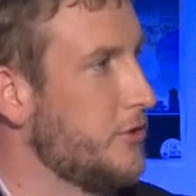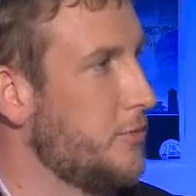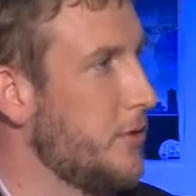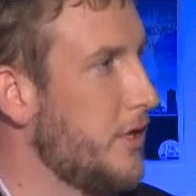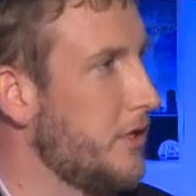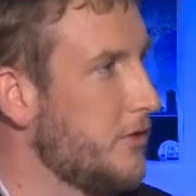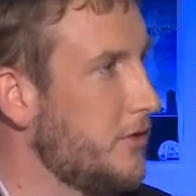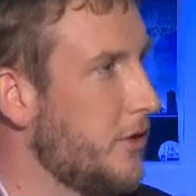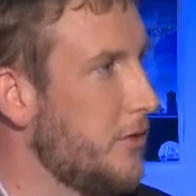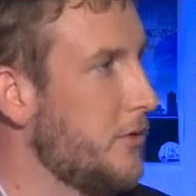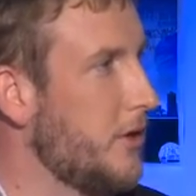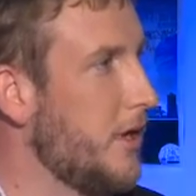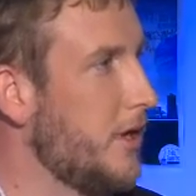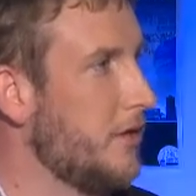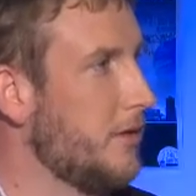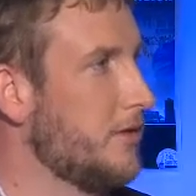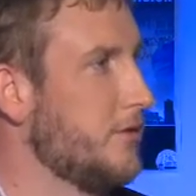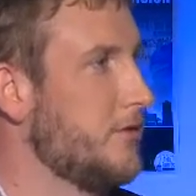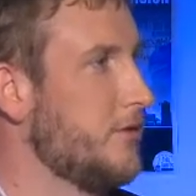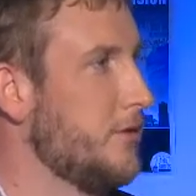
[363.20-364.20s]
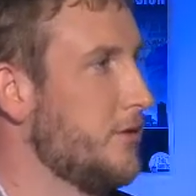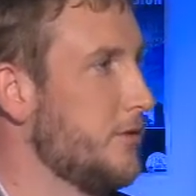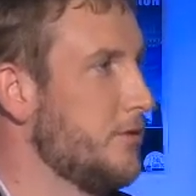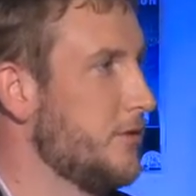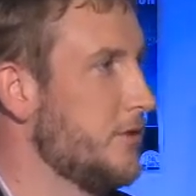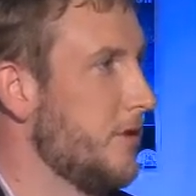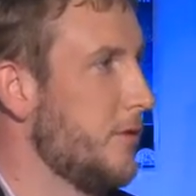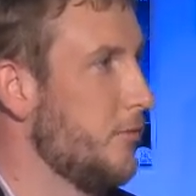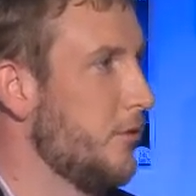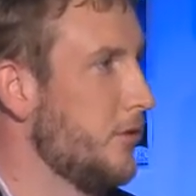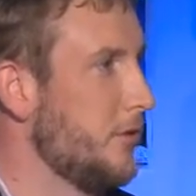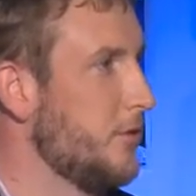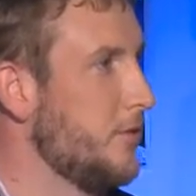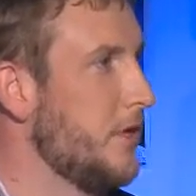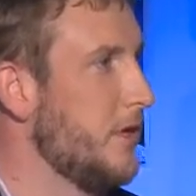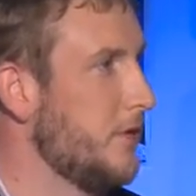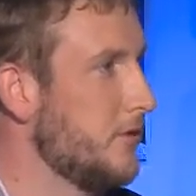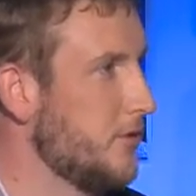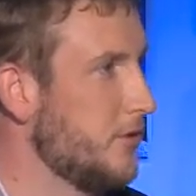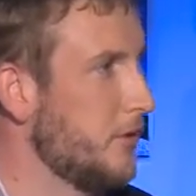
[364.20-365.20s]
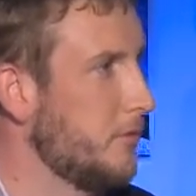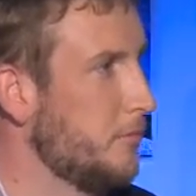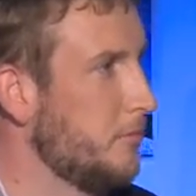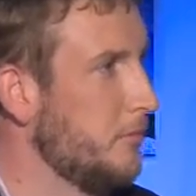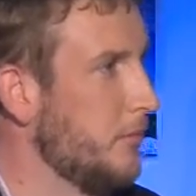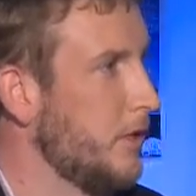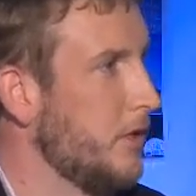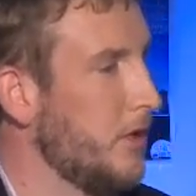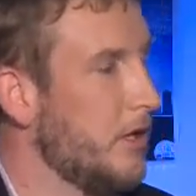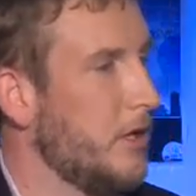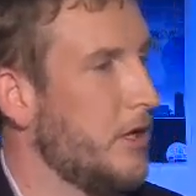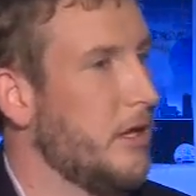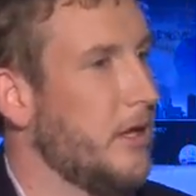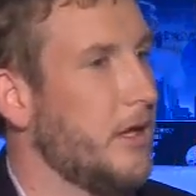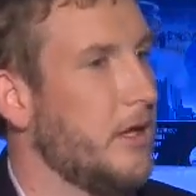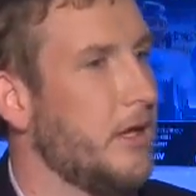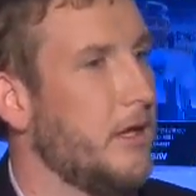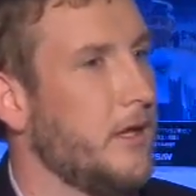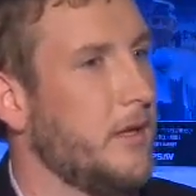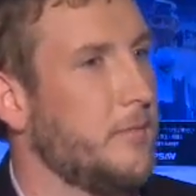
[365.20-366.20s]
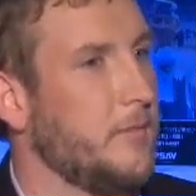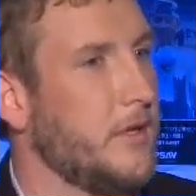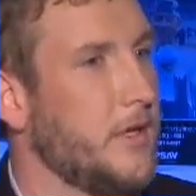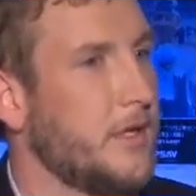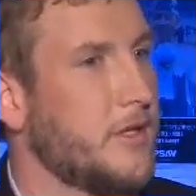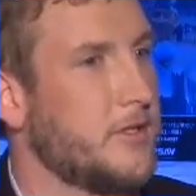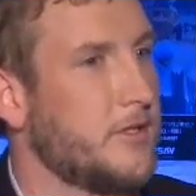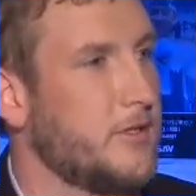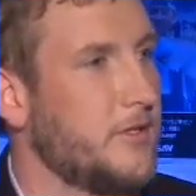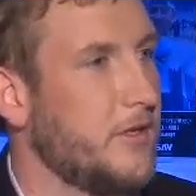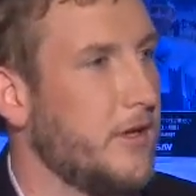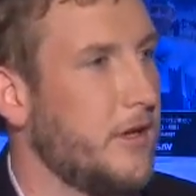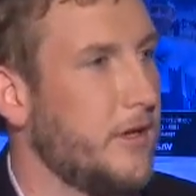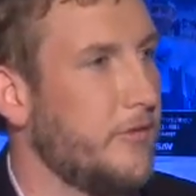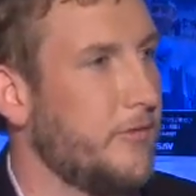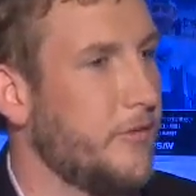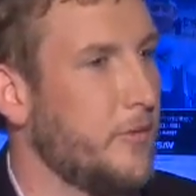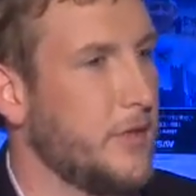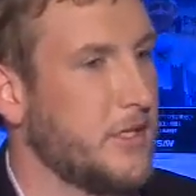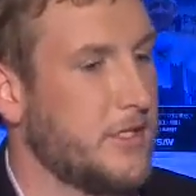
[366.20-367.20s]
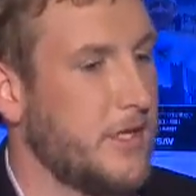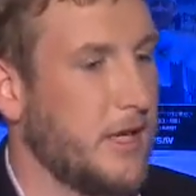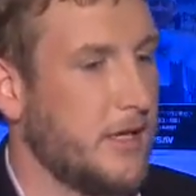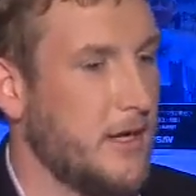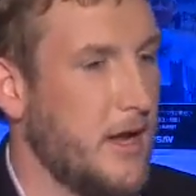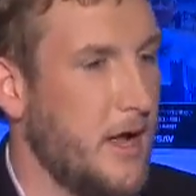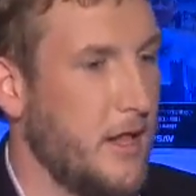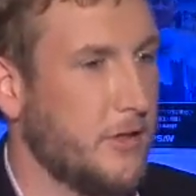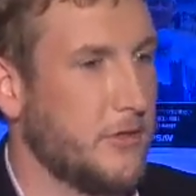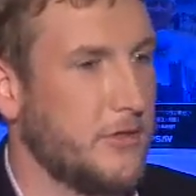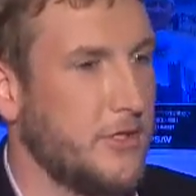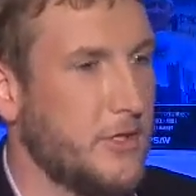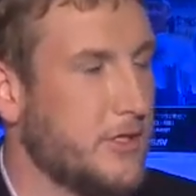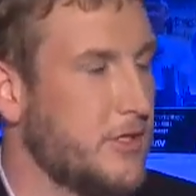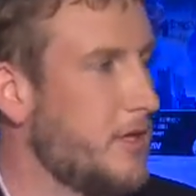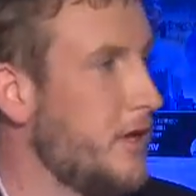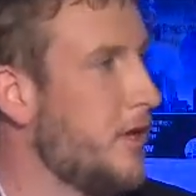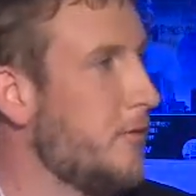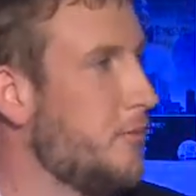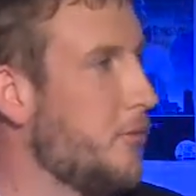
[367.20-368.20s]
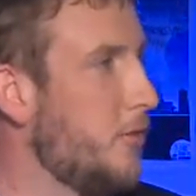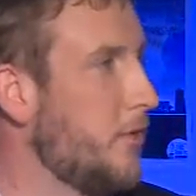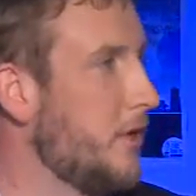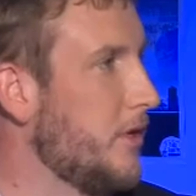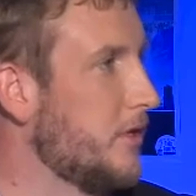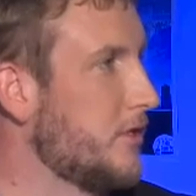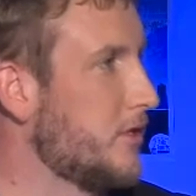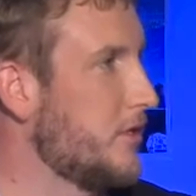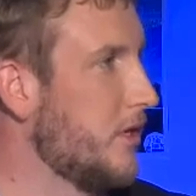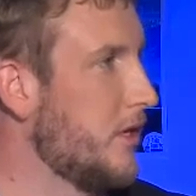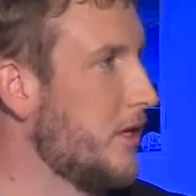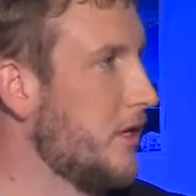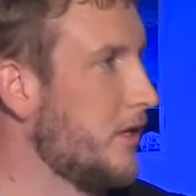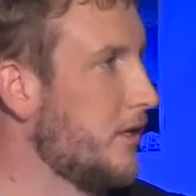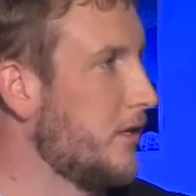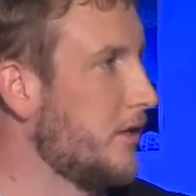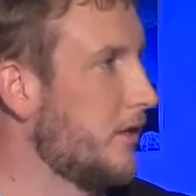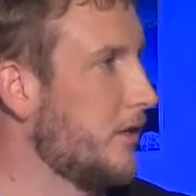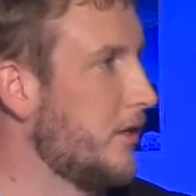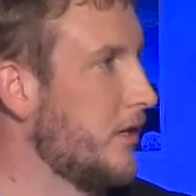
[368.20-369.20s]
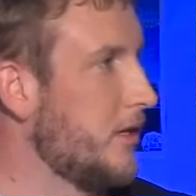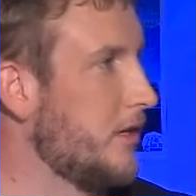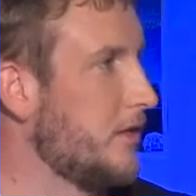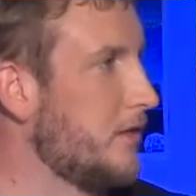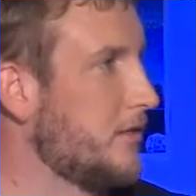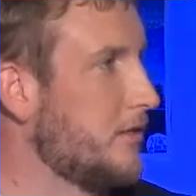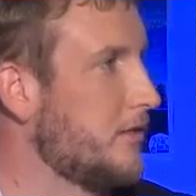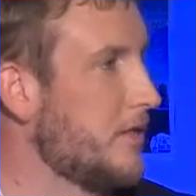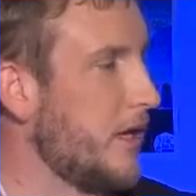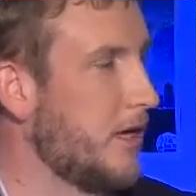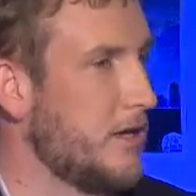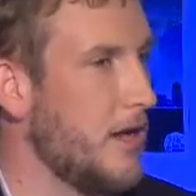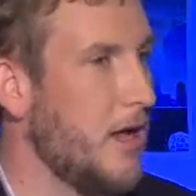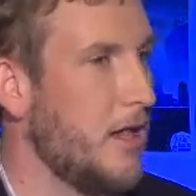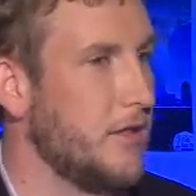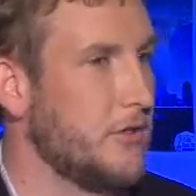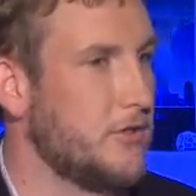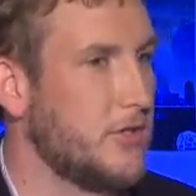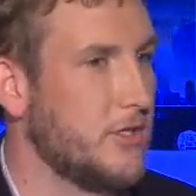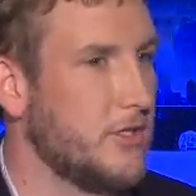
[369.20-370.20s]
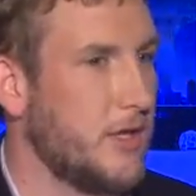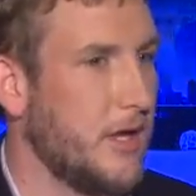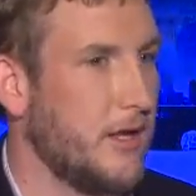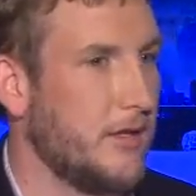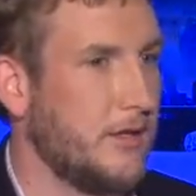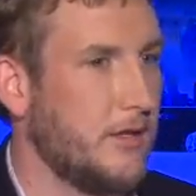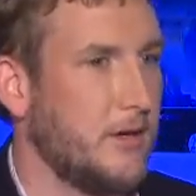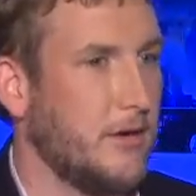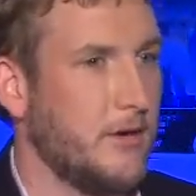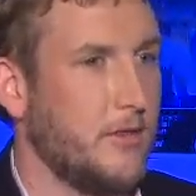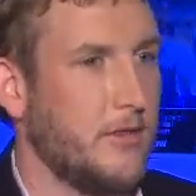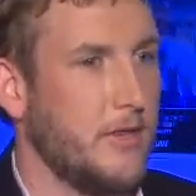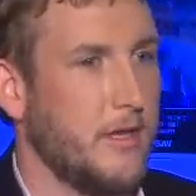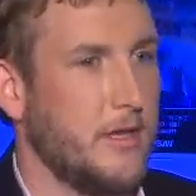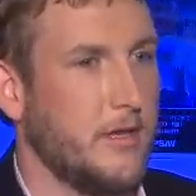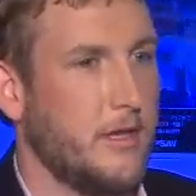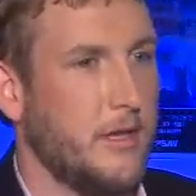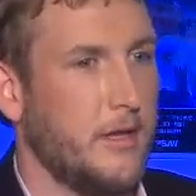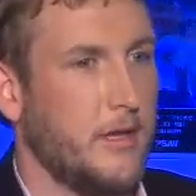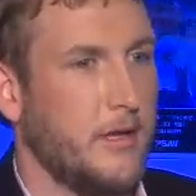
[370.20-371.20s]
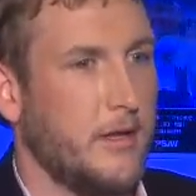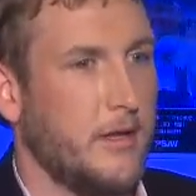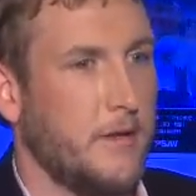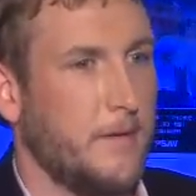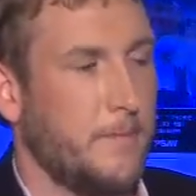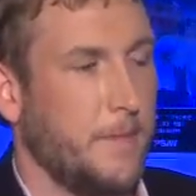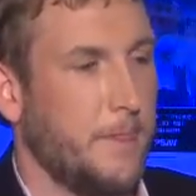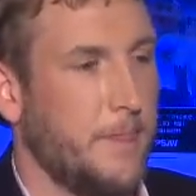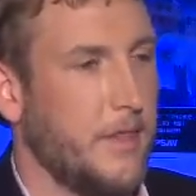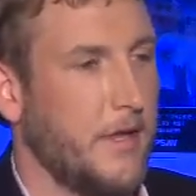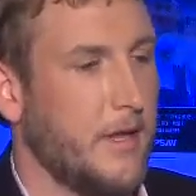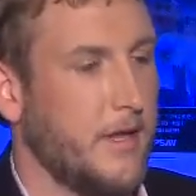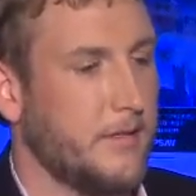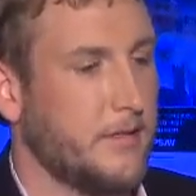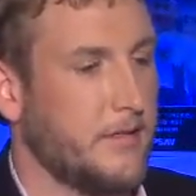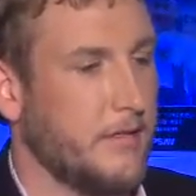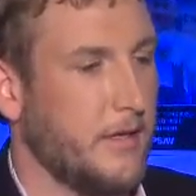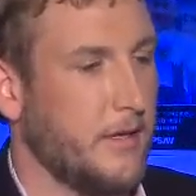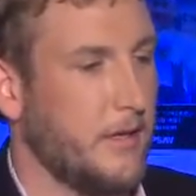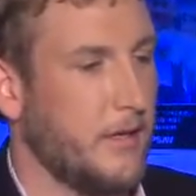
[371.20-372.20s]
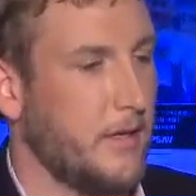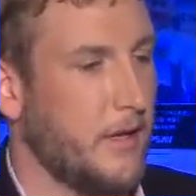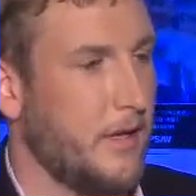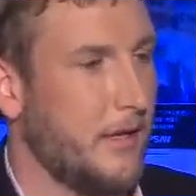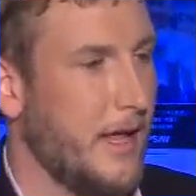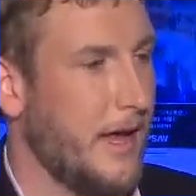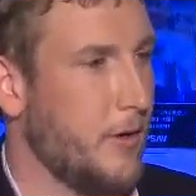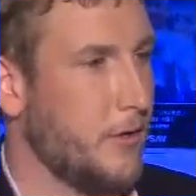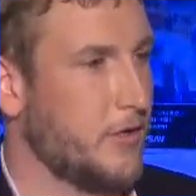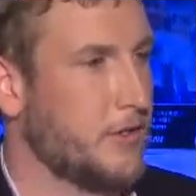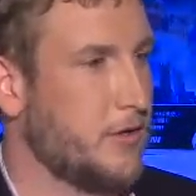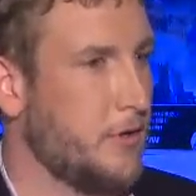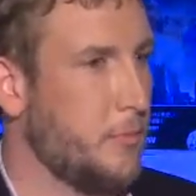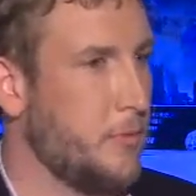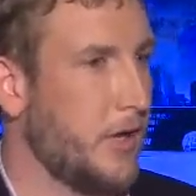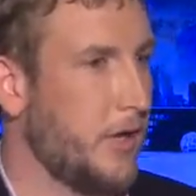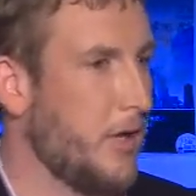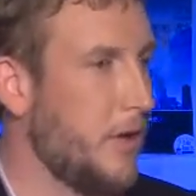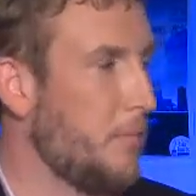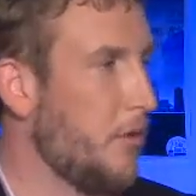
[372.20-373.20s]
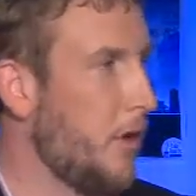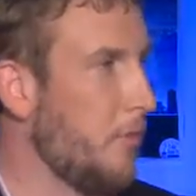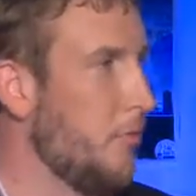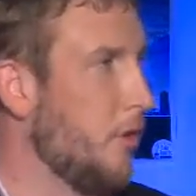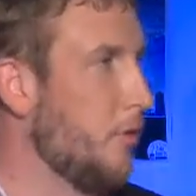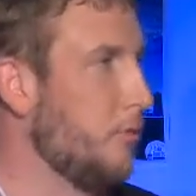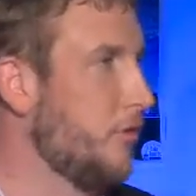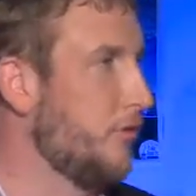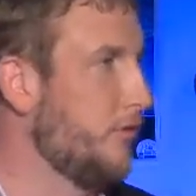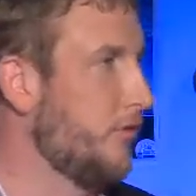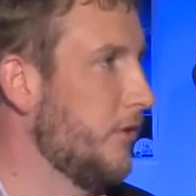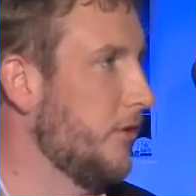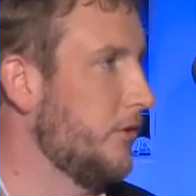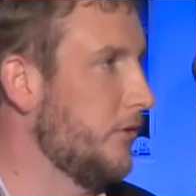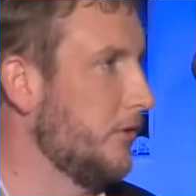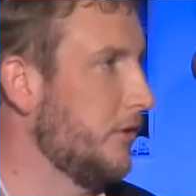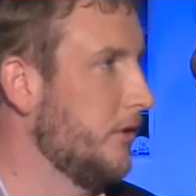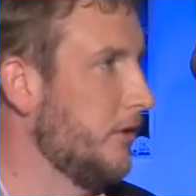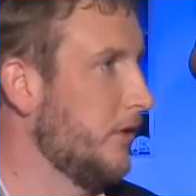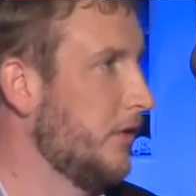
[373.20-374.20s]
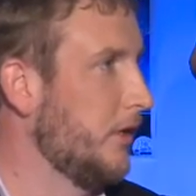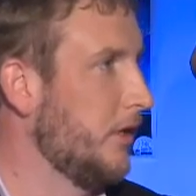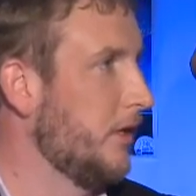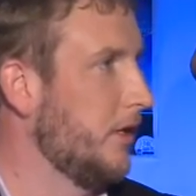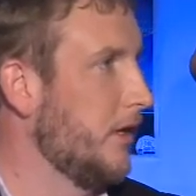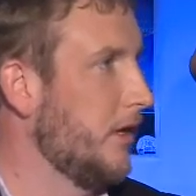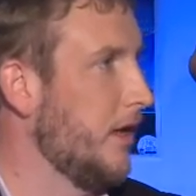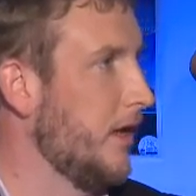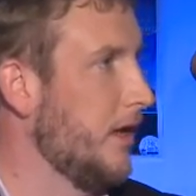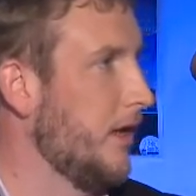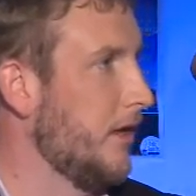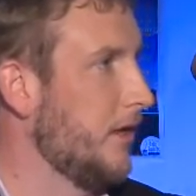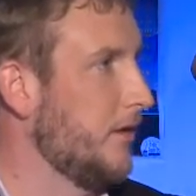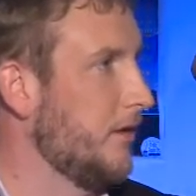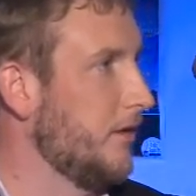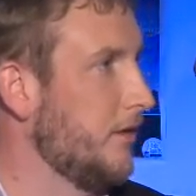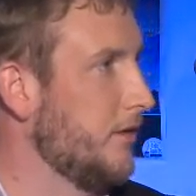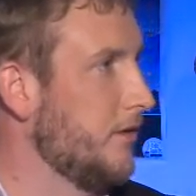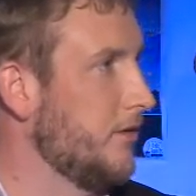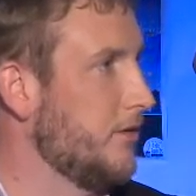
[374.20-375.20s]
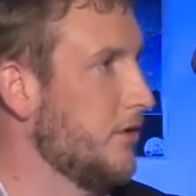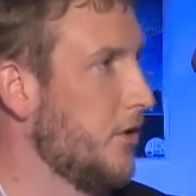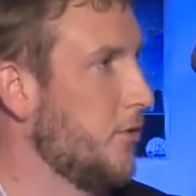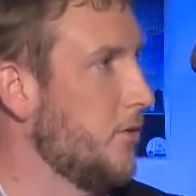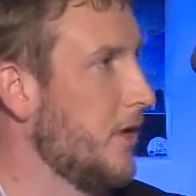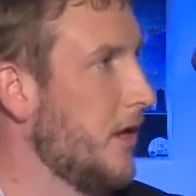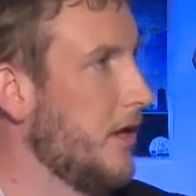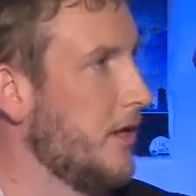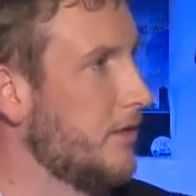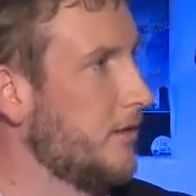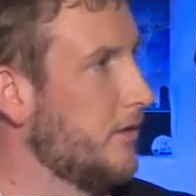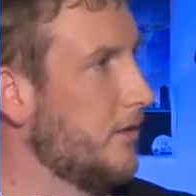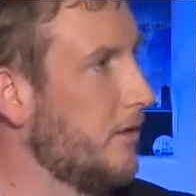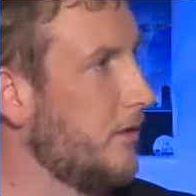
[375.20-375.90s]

is being donated to someone who needs them. It's from a technology standpoint, it's the technologies out there that allow us to pick up our mobile phone and donate